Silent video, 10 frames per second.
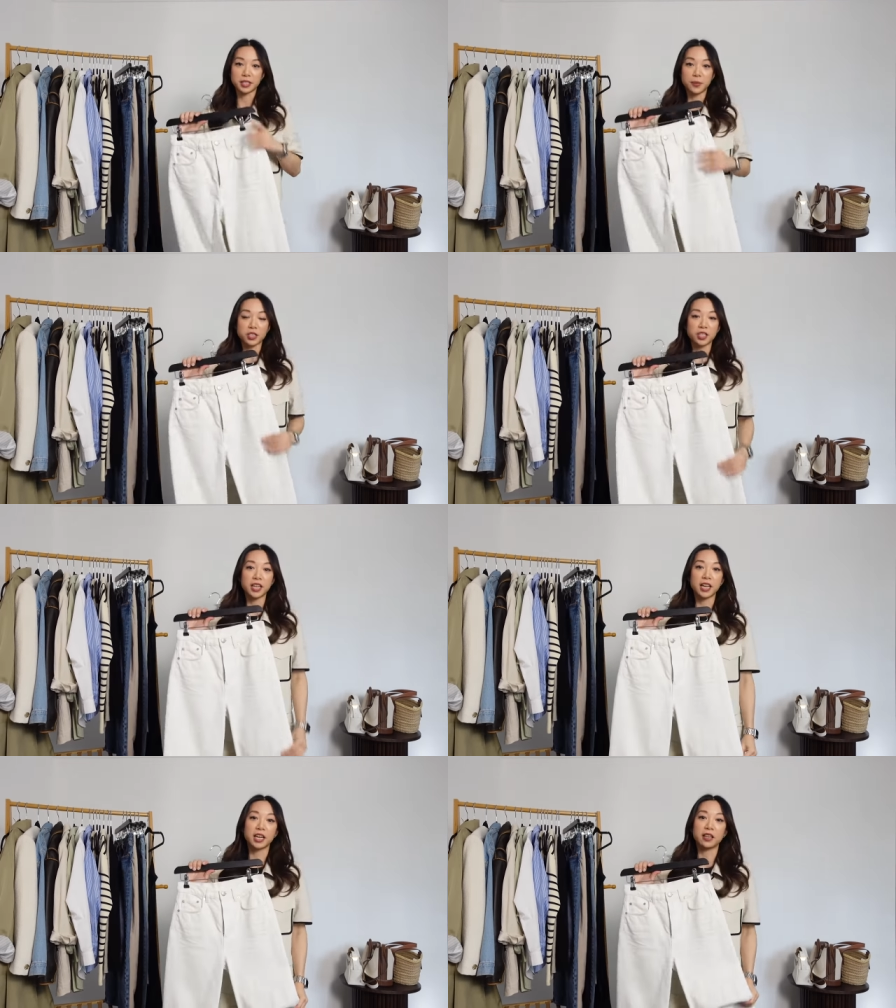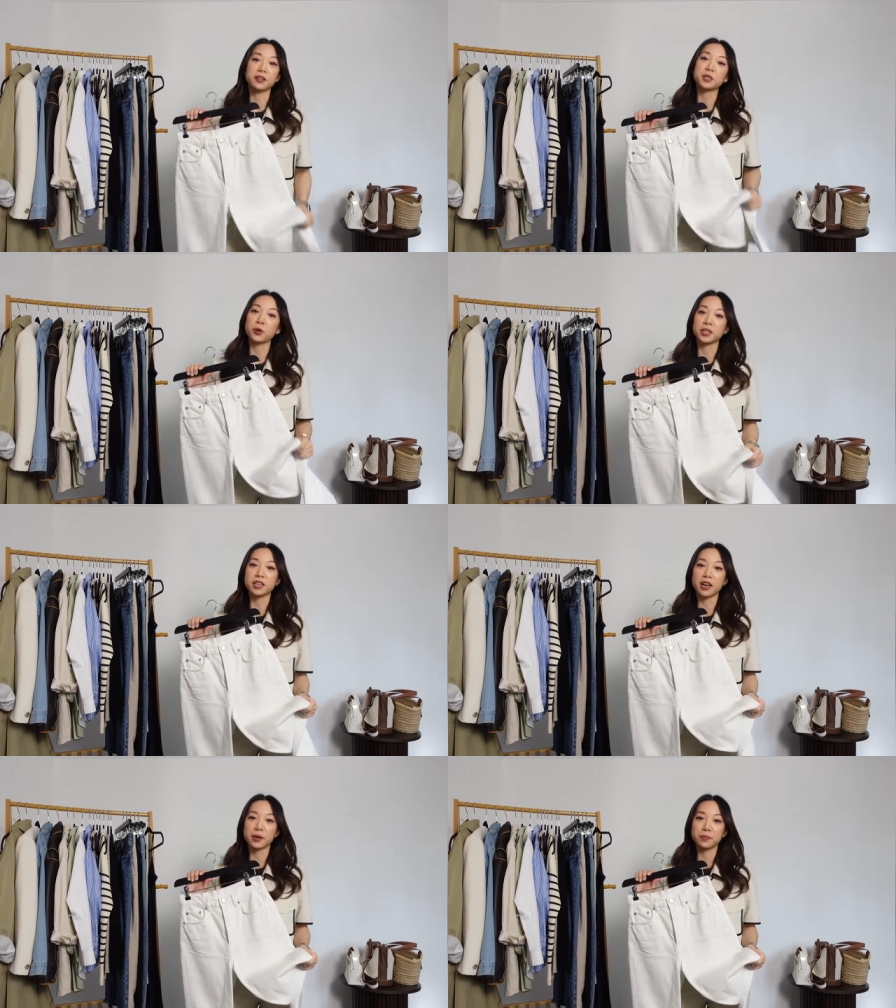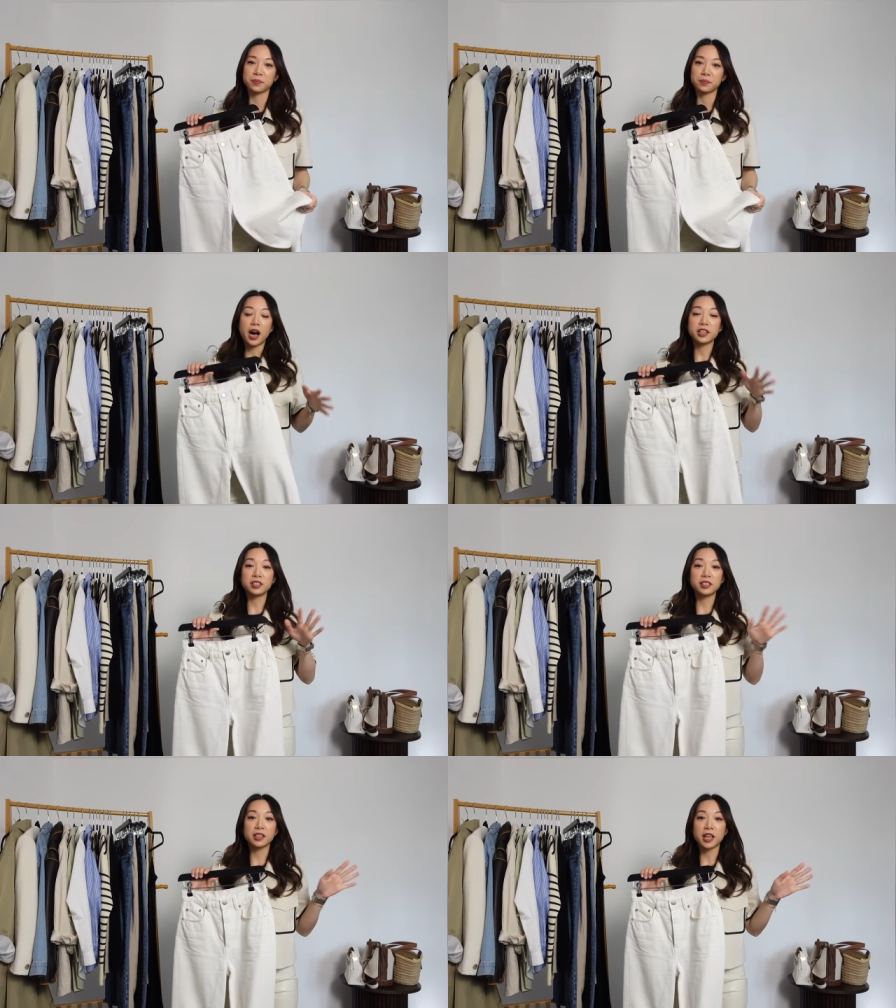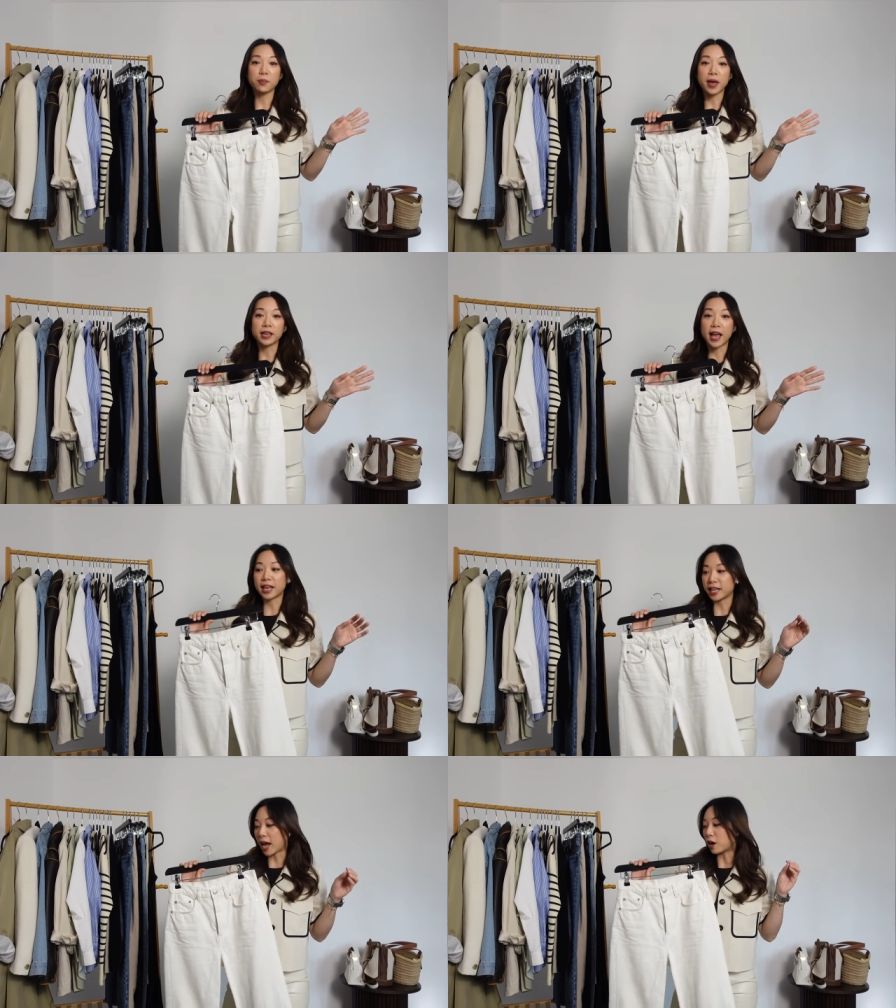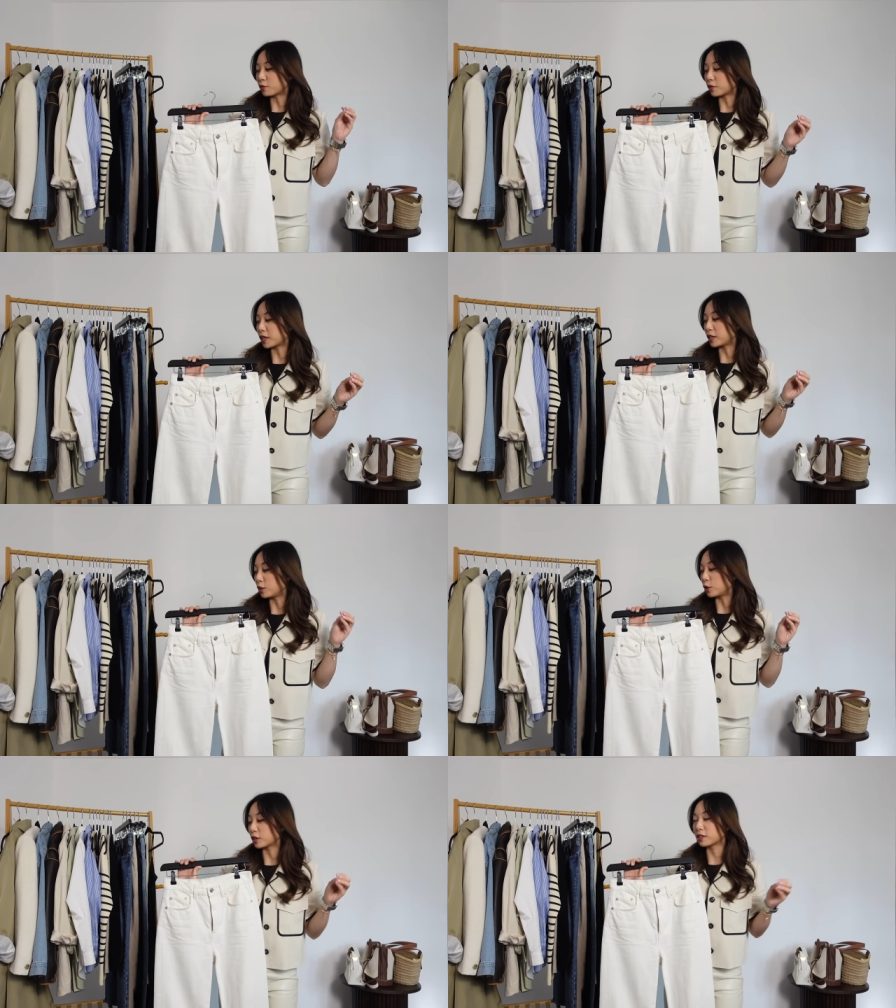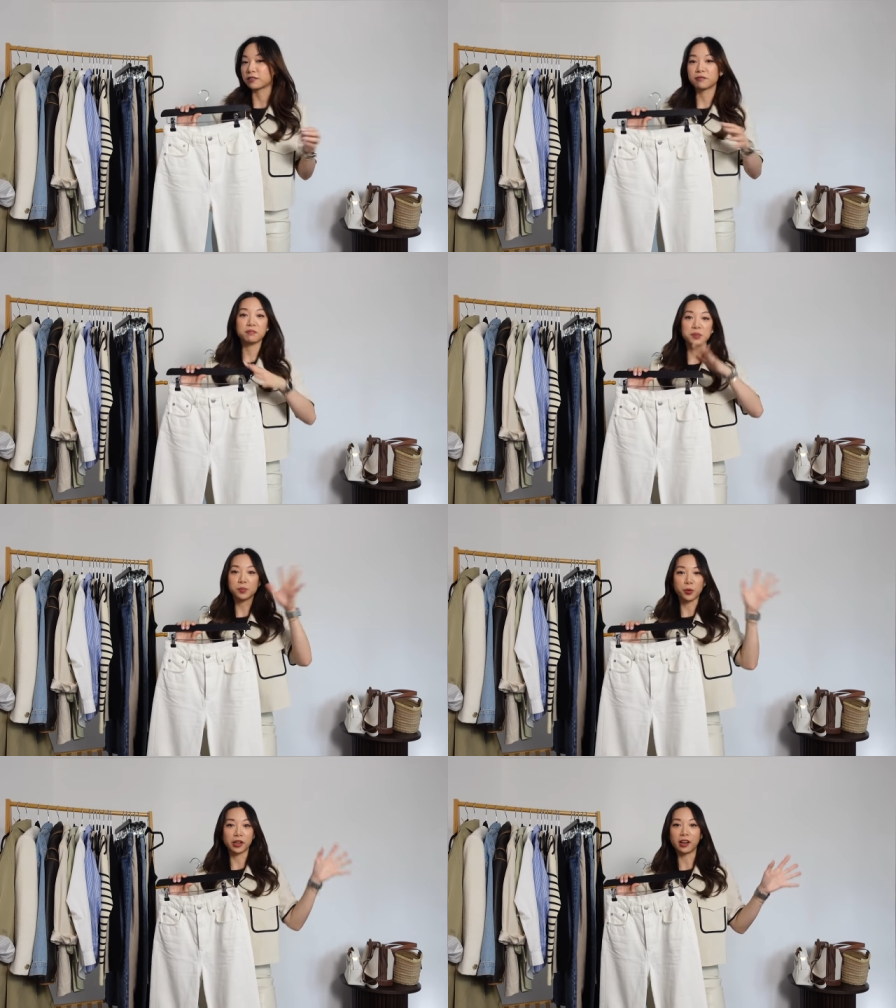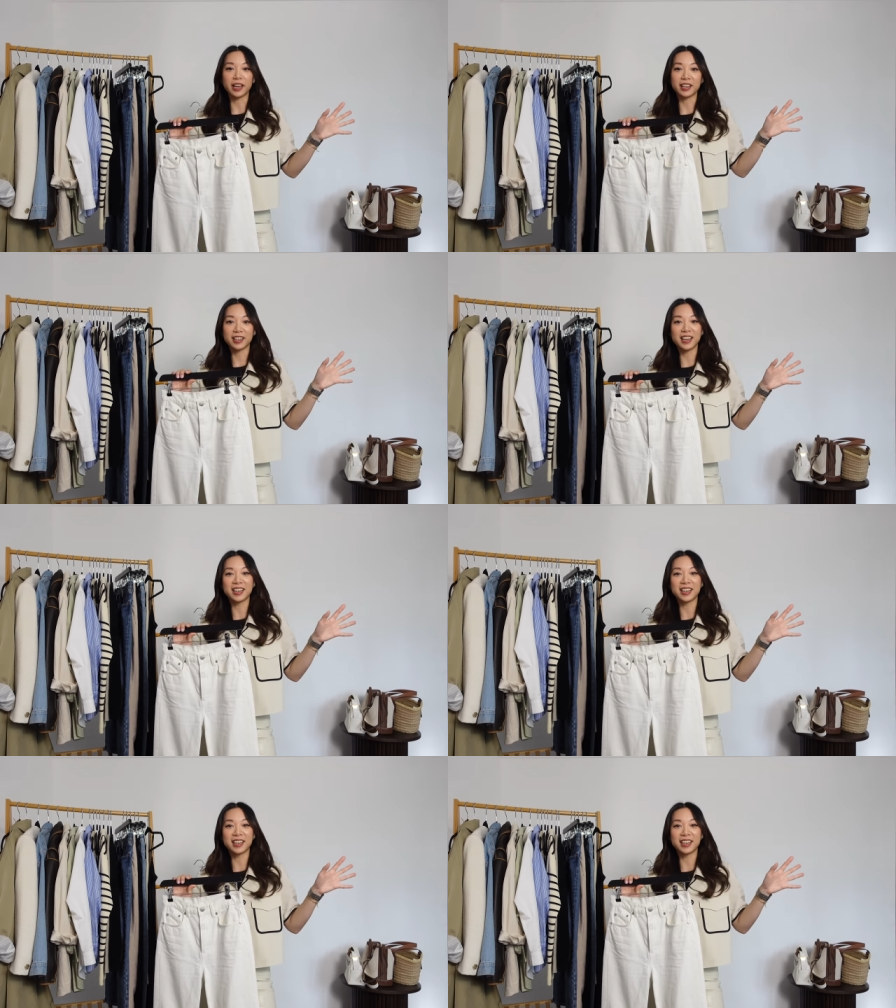especially in the springtime. I just think they make any outfit look spring-like.